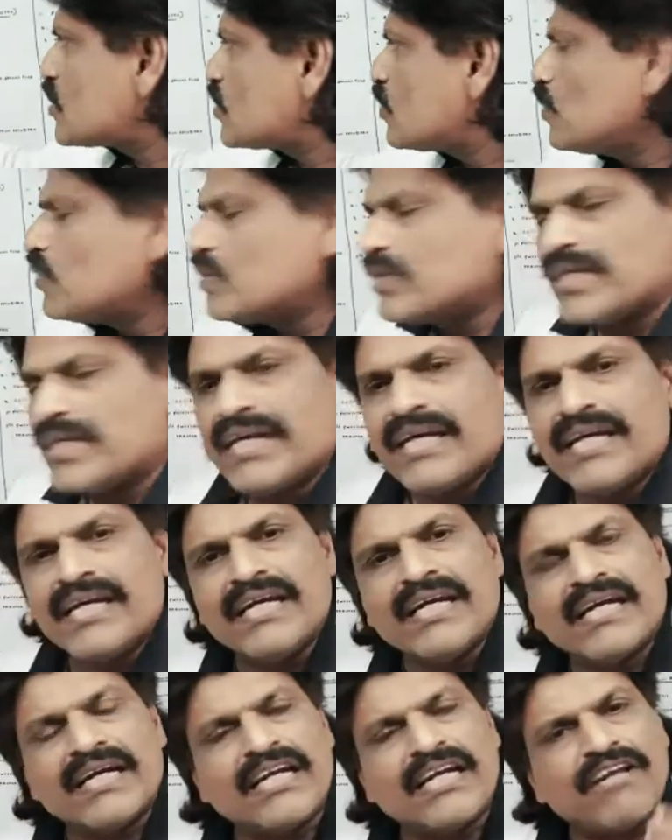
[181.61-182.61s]
to
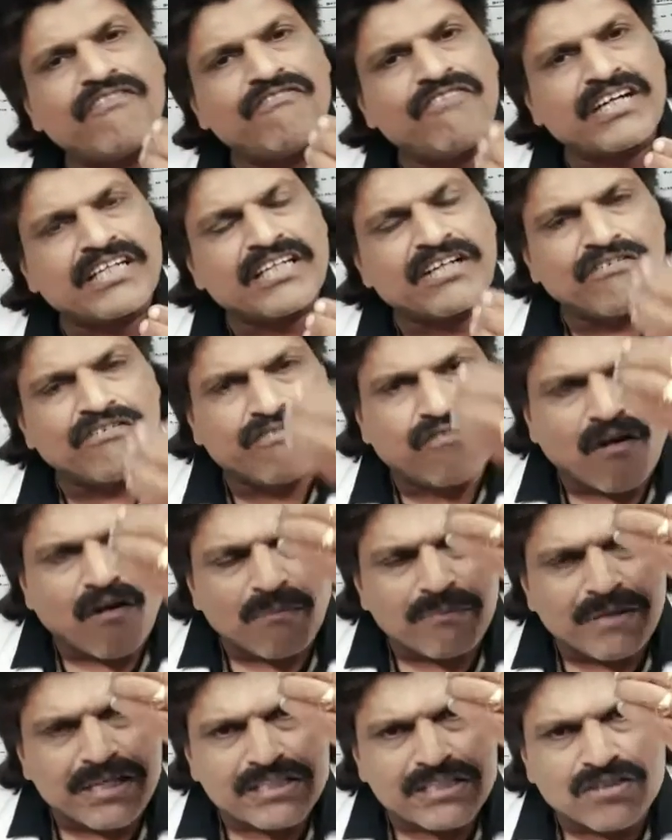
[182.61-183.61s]
the defective
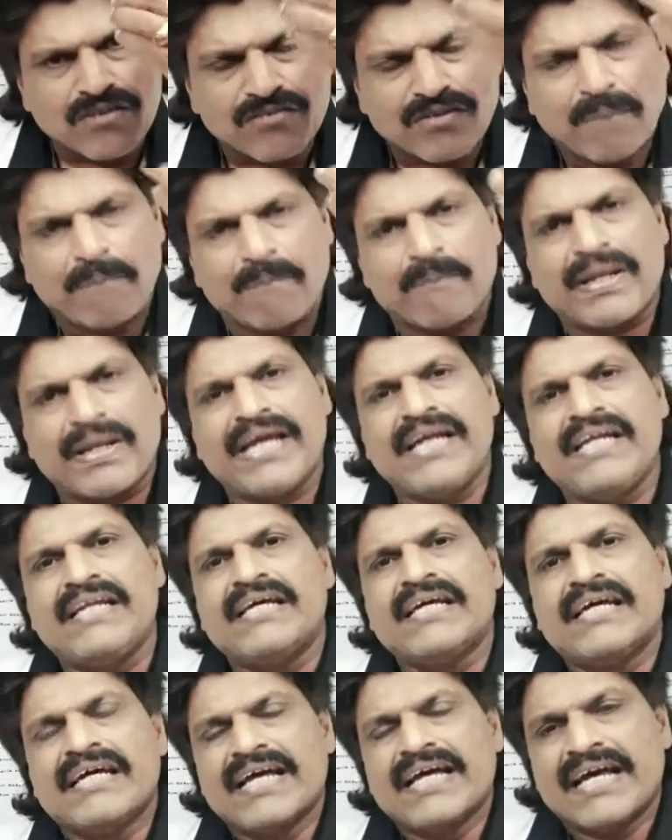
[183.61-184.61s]
formation of the
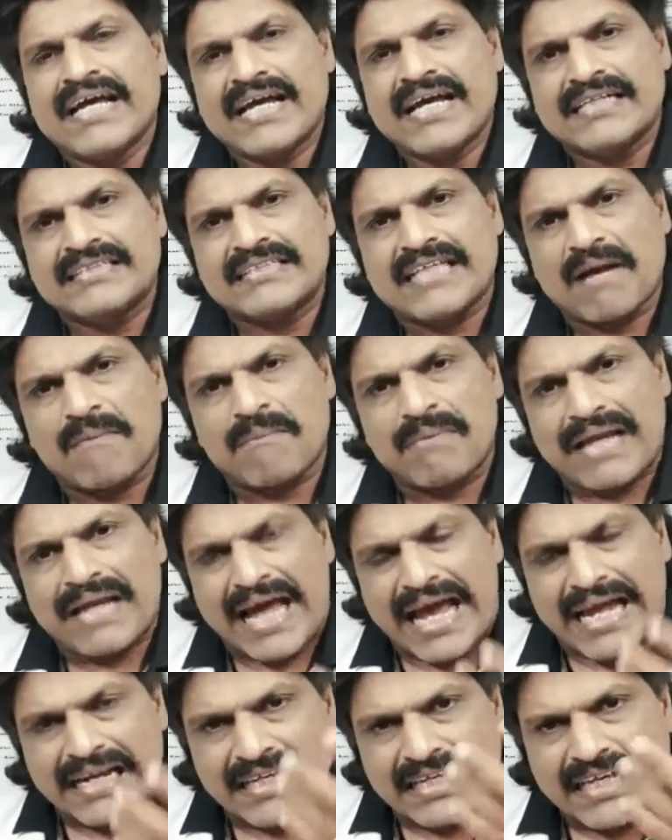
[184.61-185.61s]
brain, example
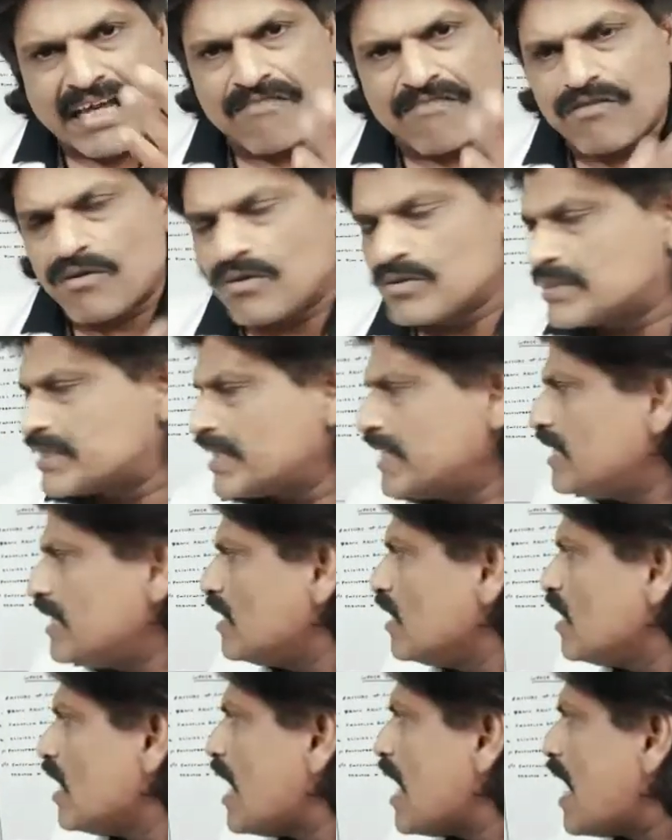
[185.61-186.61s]

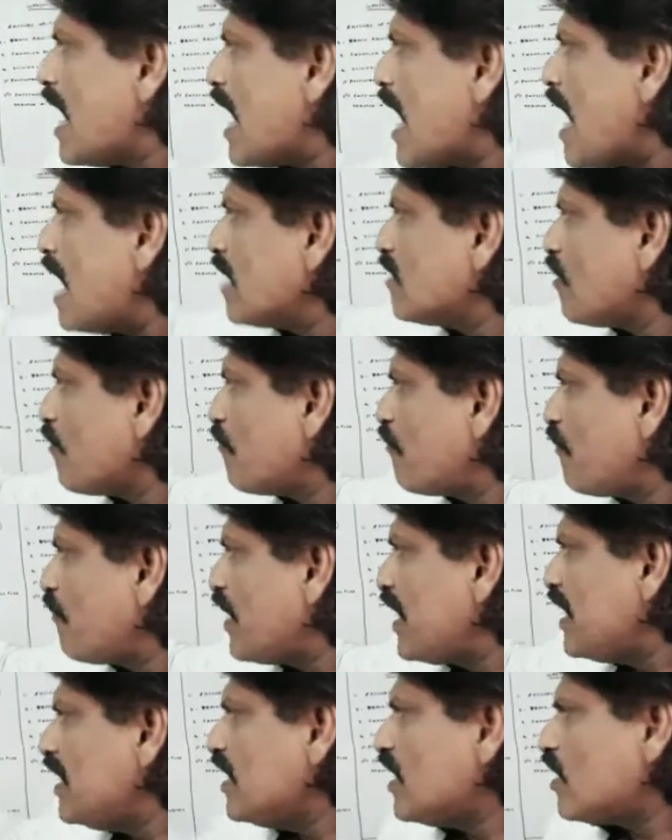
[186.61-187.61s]
encephalocele and the
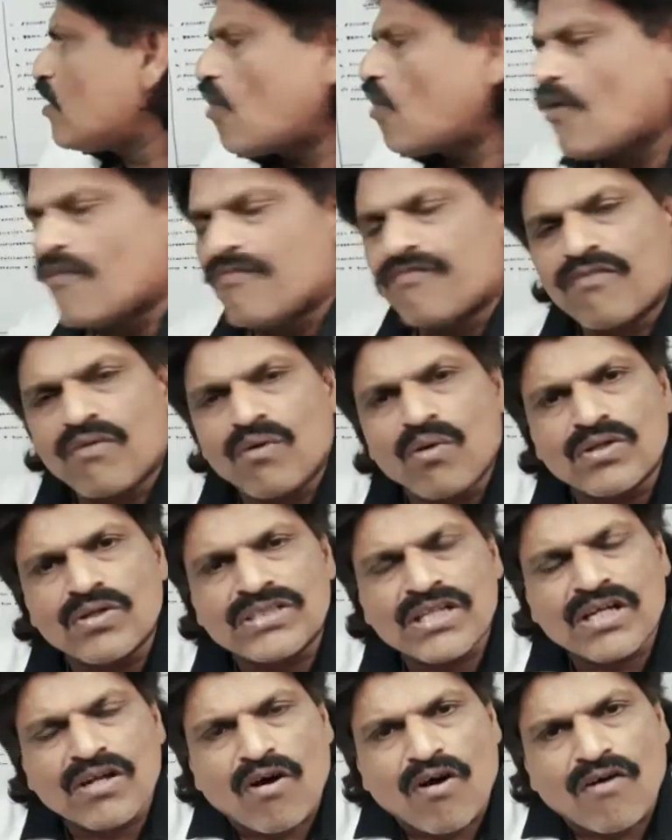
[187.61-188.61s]
failure of
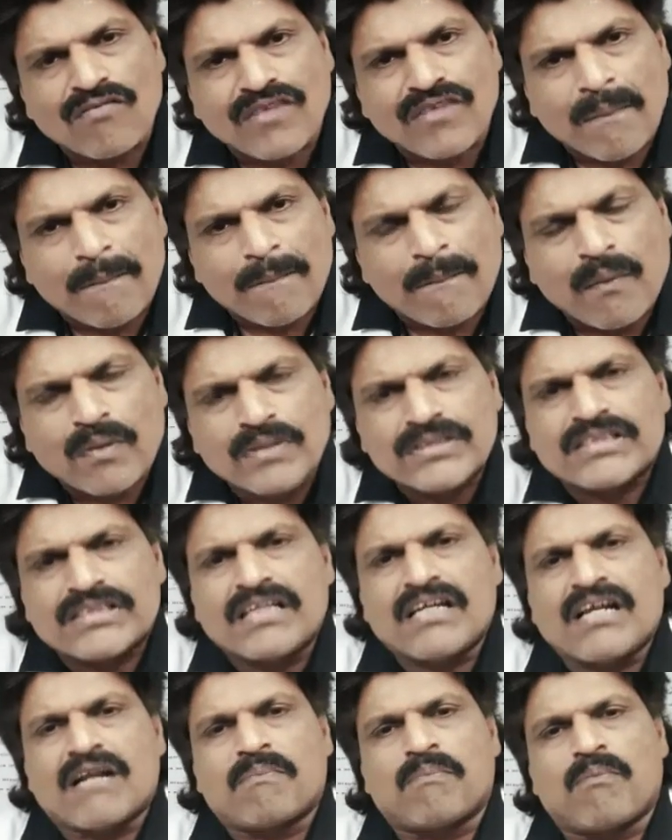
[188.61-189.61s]
closure of the
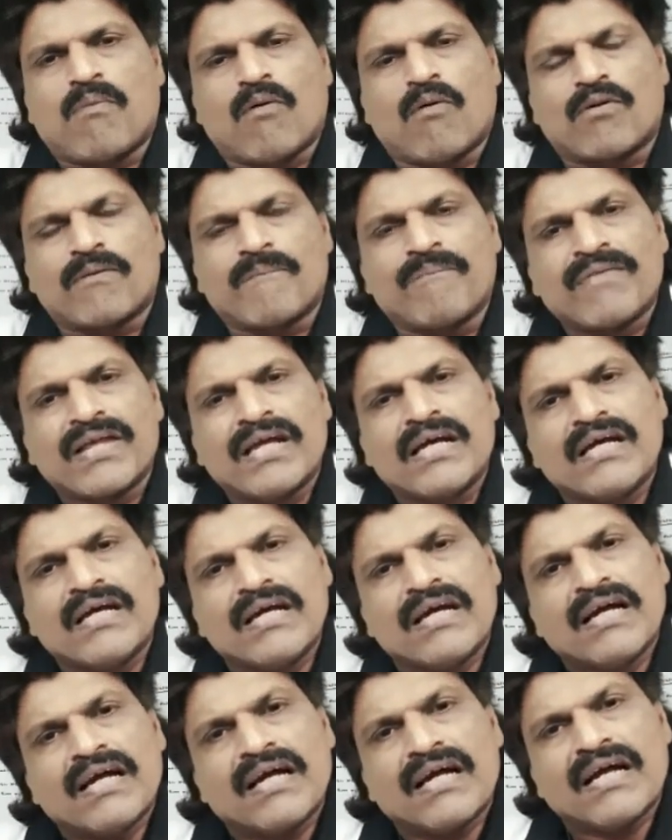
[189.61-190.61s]
posterior pole
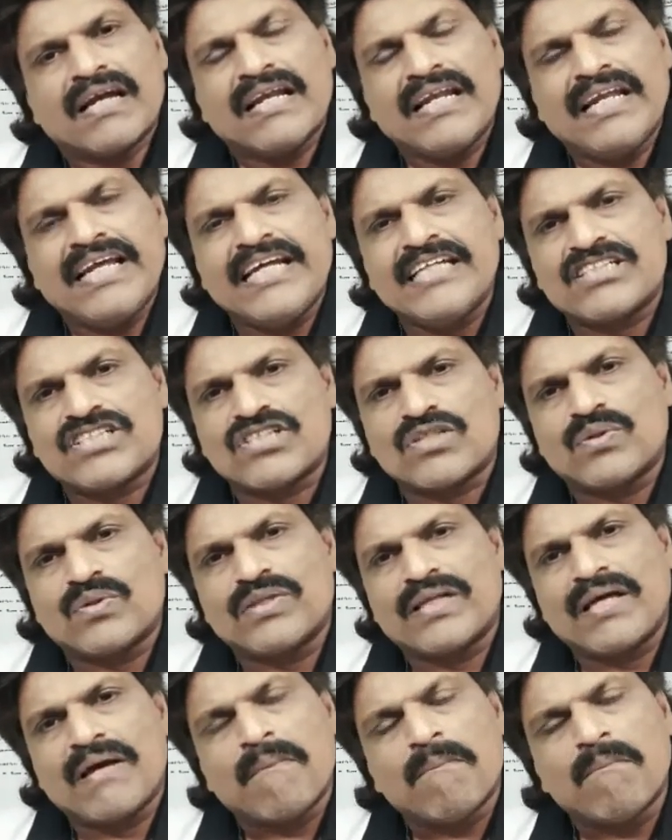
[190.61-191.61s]
leads to
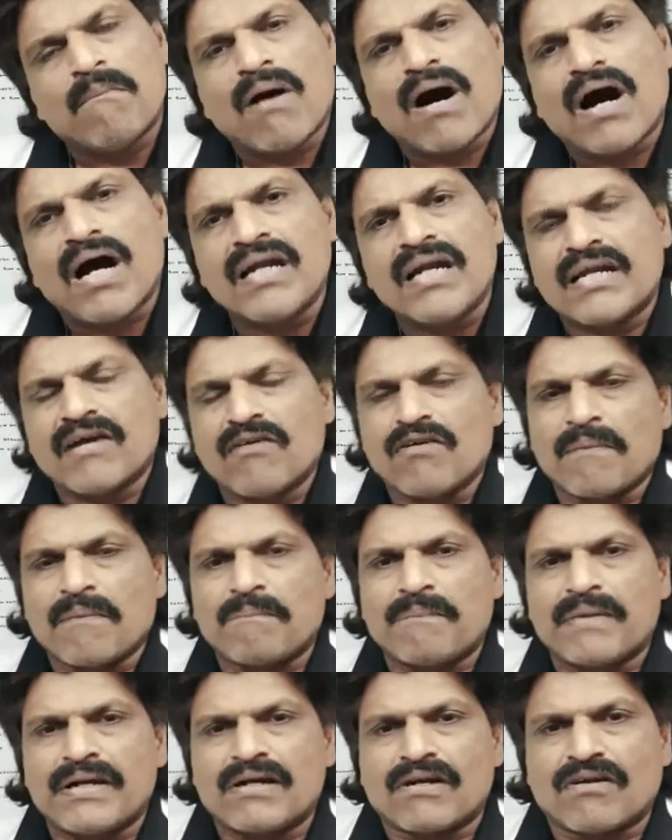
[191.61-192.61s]
the
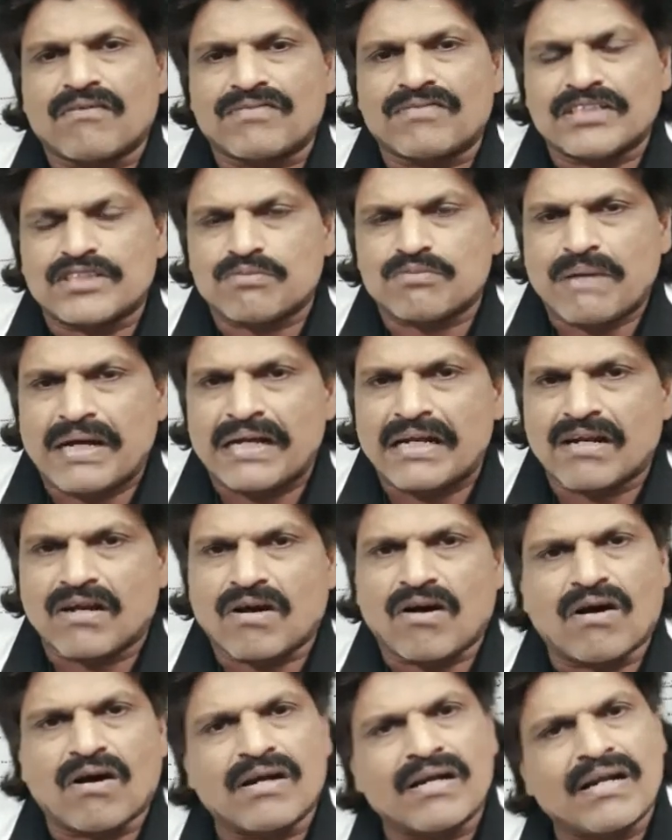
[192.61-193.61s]
maldevelopment of the spinal
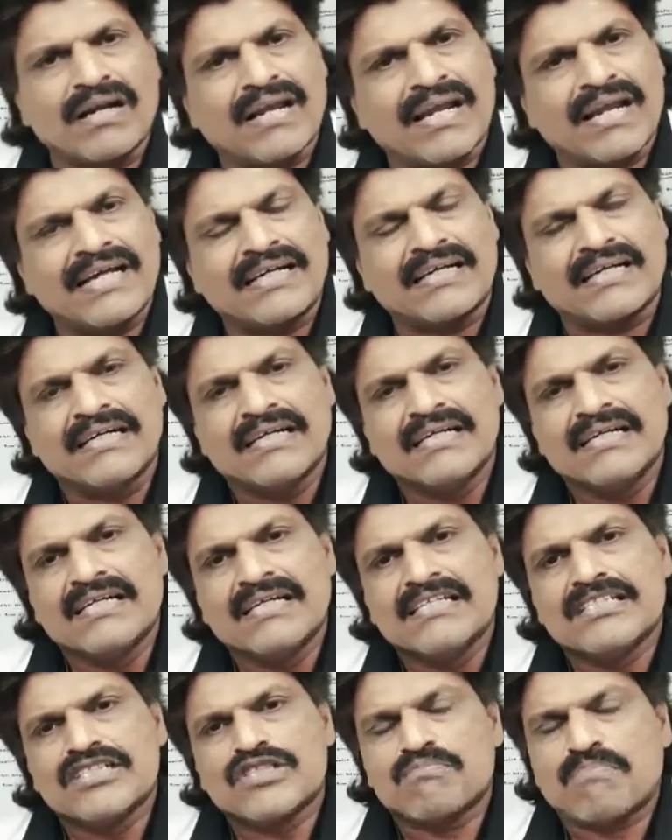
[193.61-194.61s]
cord like
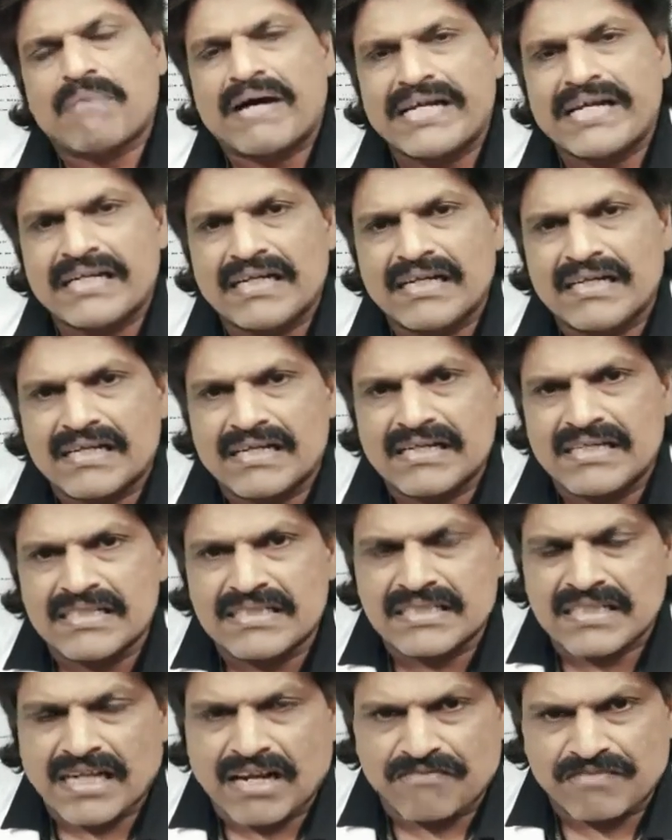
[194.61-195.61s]
spinal
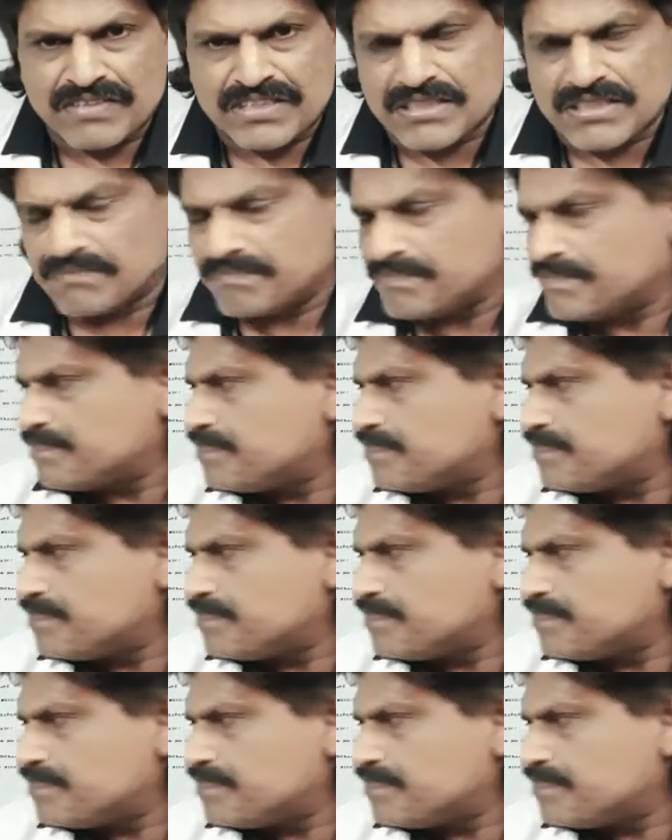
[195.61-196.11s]
dysraphism.